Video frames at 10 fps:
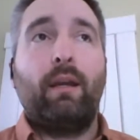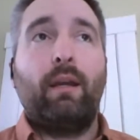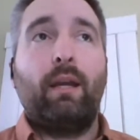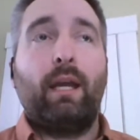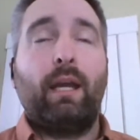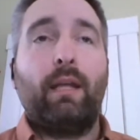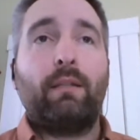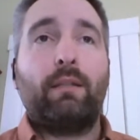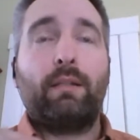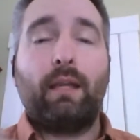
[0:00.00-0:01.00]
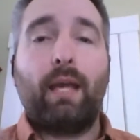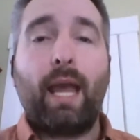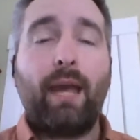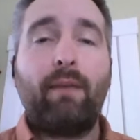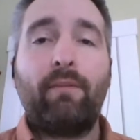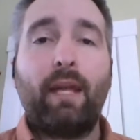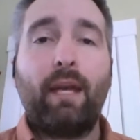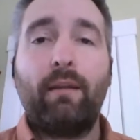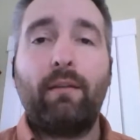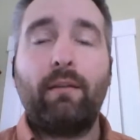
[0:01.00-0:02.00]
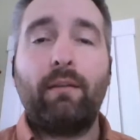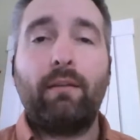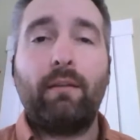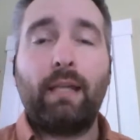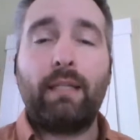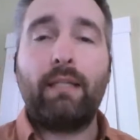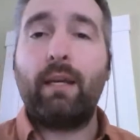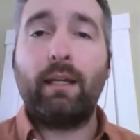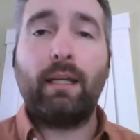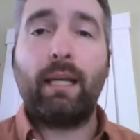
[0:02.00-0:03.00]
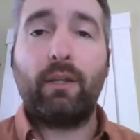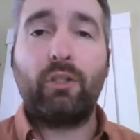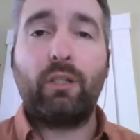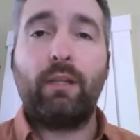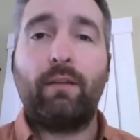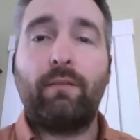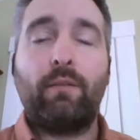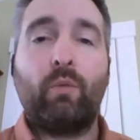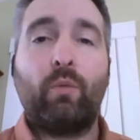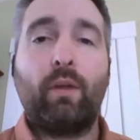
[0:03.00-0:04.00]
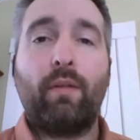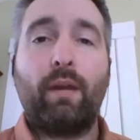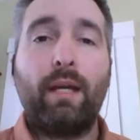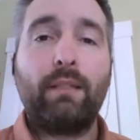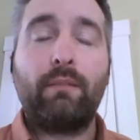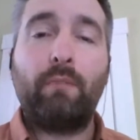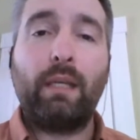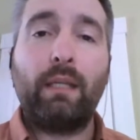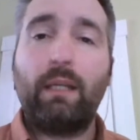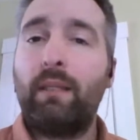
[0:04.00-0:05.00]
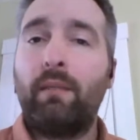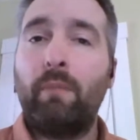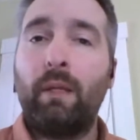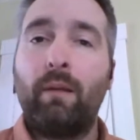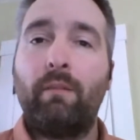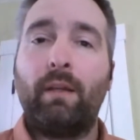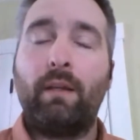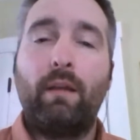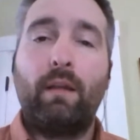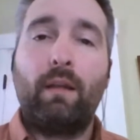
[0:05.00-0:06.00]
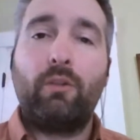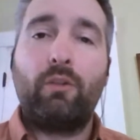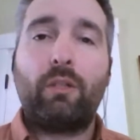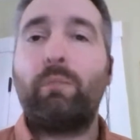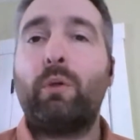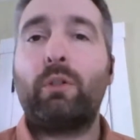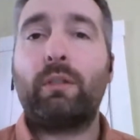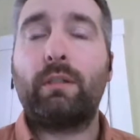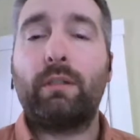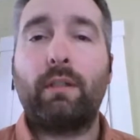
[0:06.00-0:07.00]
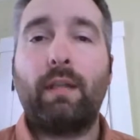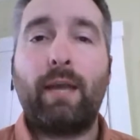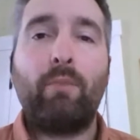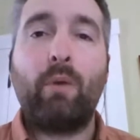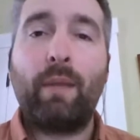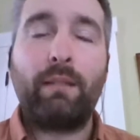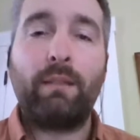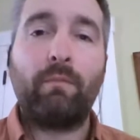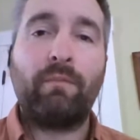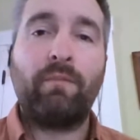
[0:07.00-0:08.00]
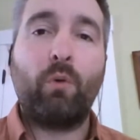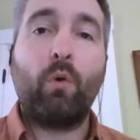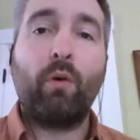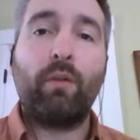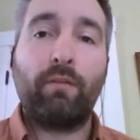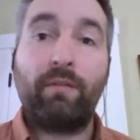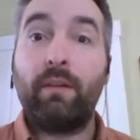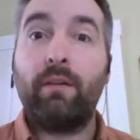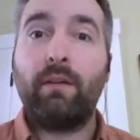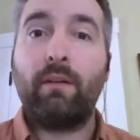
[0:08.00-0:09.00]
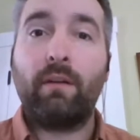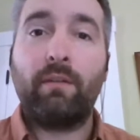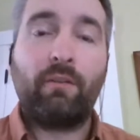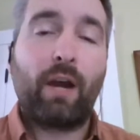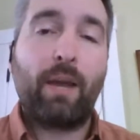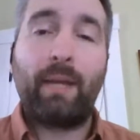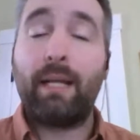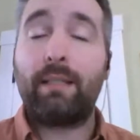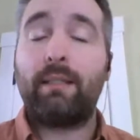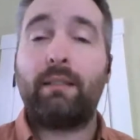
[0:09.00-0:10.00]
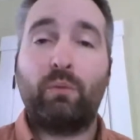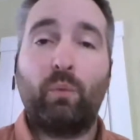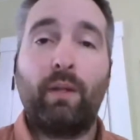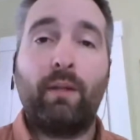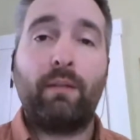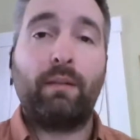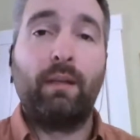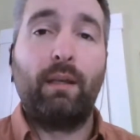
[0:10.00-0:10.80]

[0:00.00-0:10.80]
And to have that get done and get achieved with us being in the middle of it just pushes that momentum for the field of crime analysis, as well as